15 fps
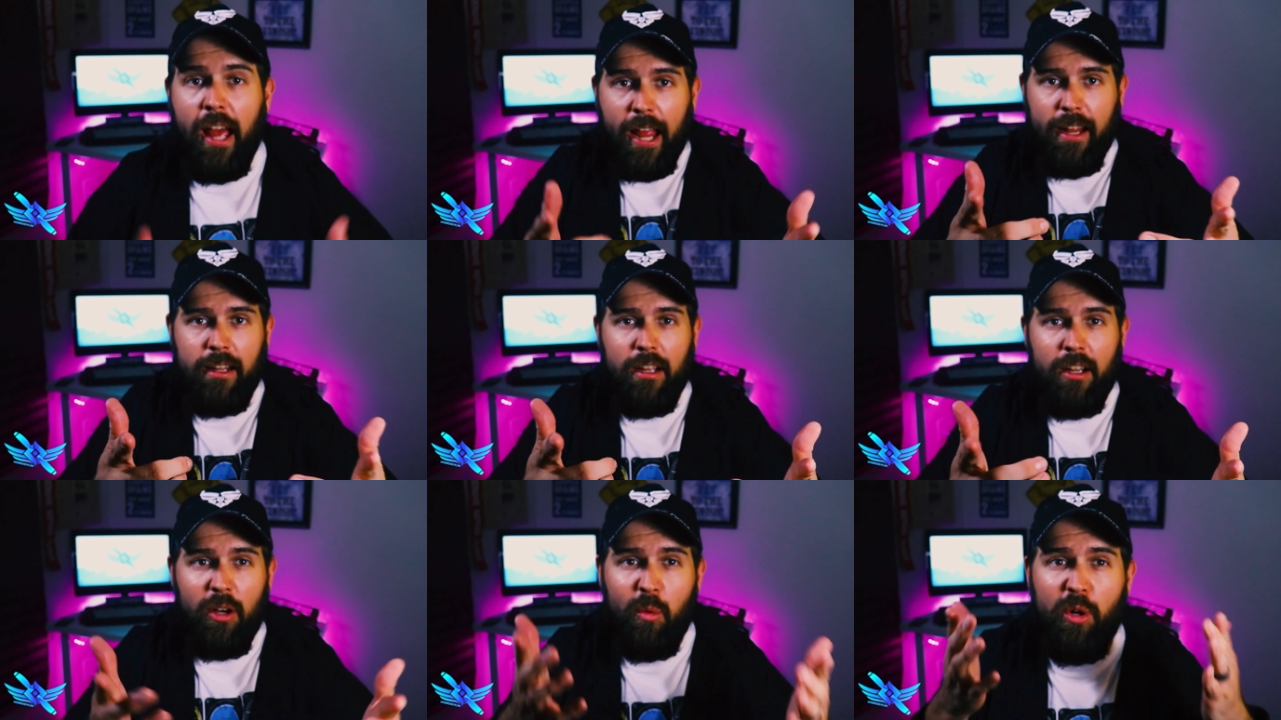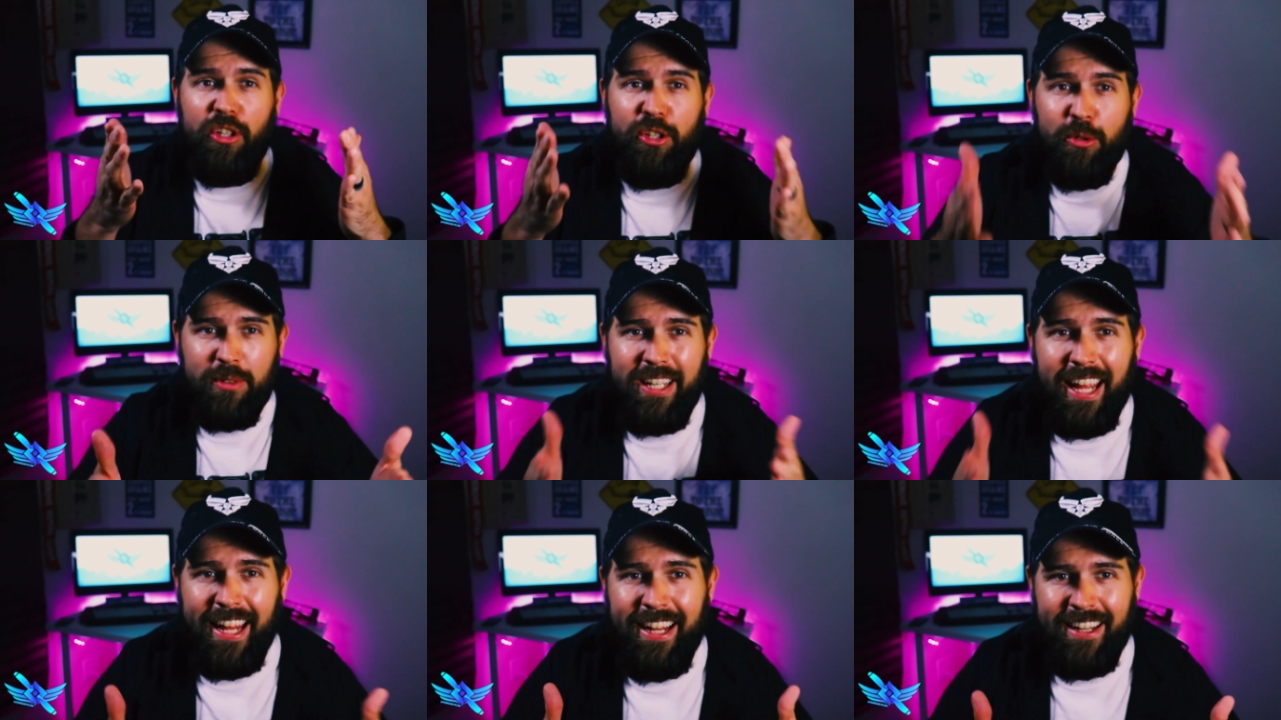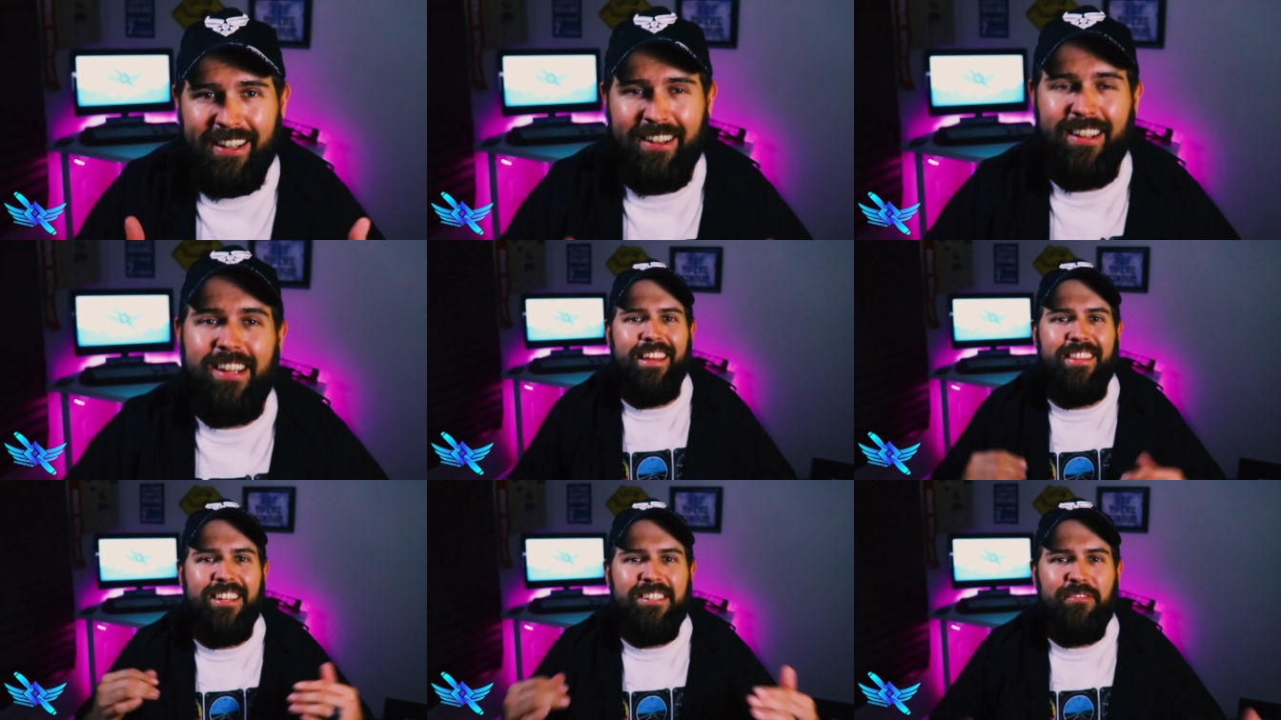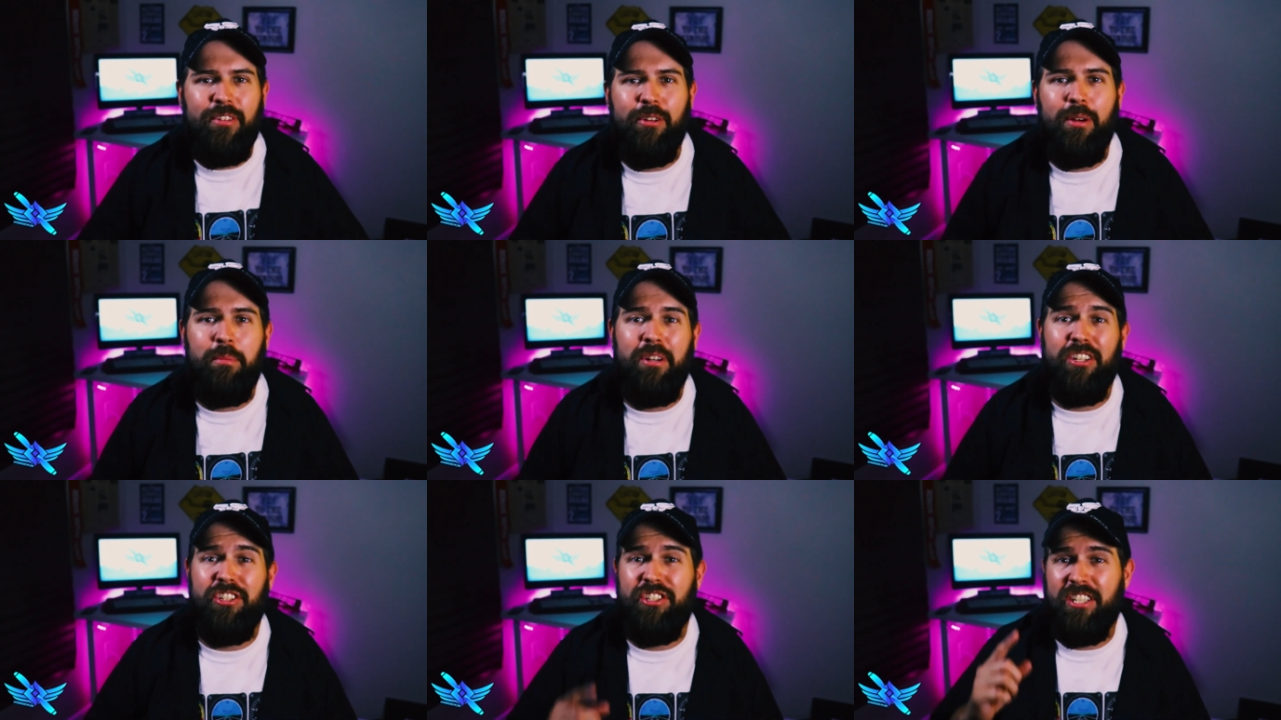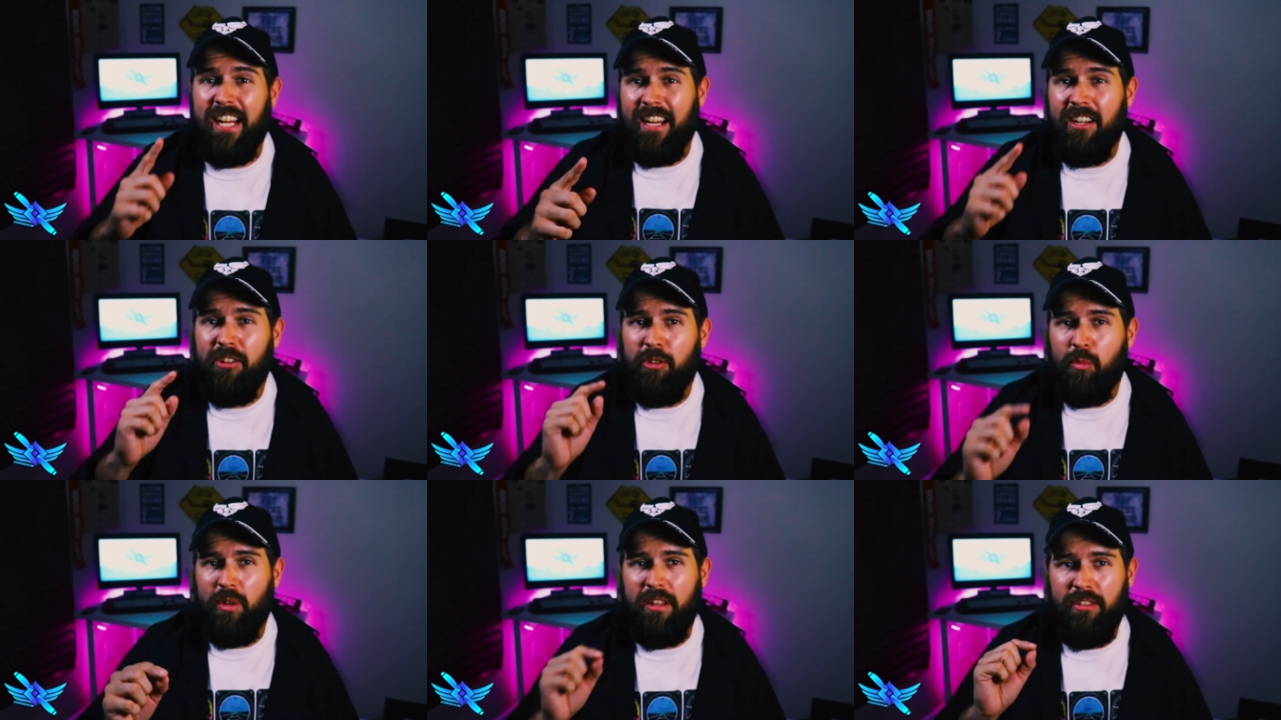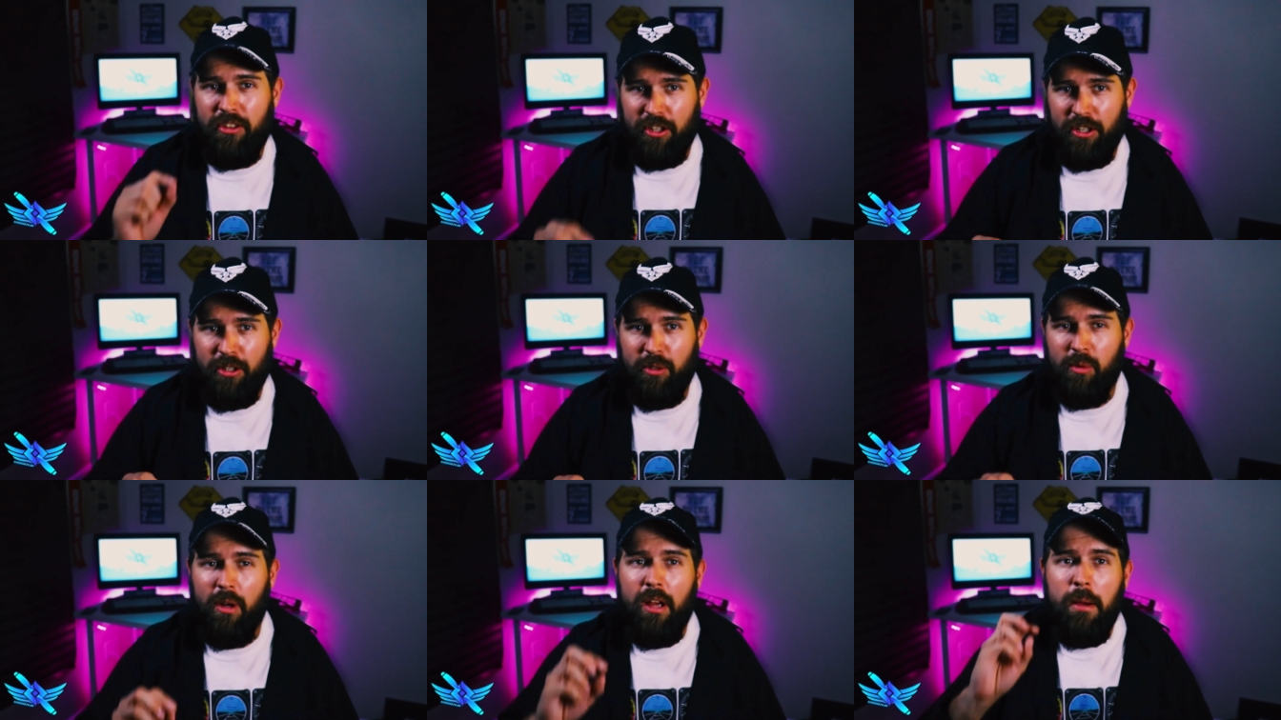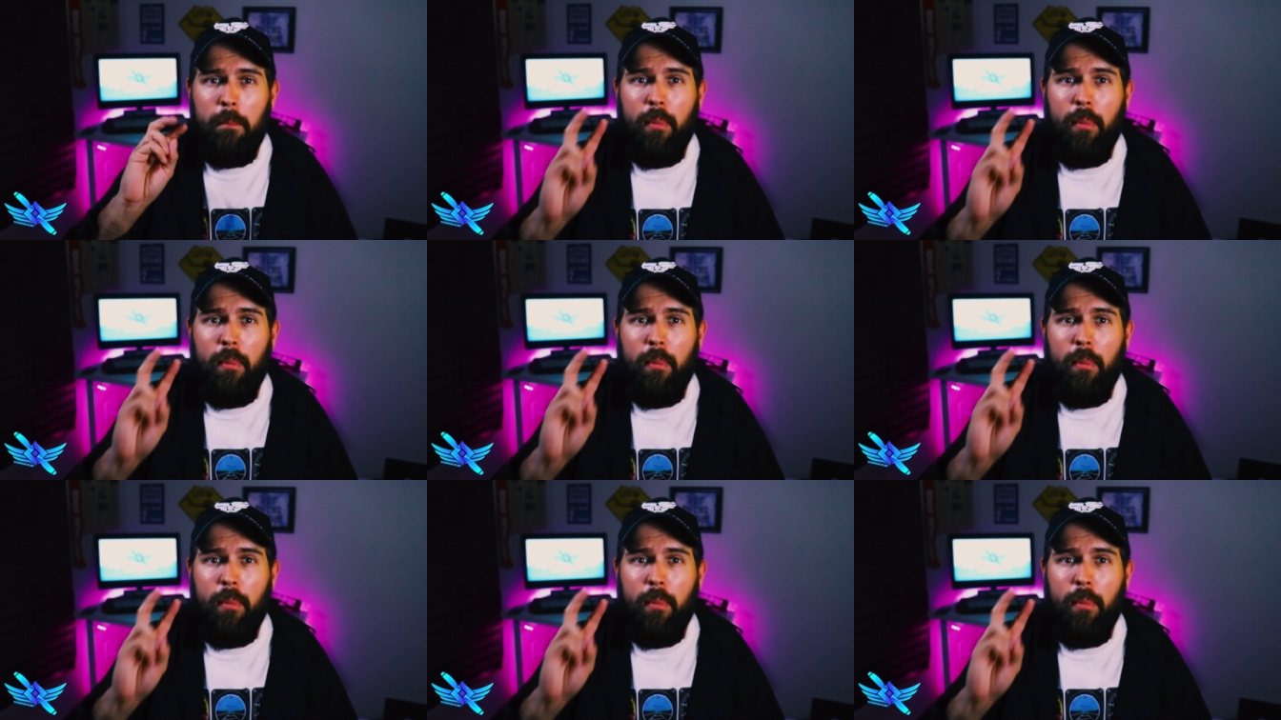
Hey, well you can! In this video I'm going to share with you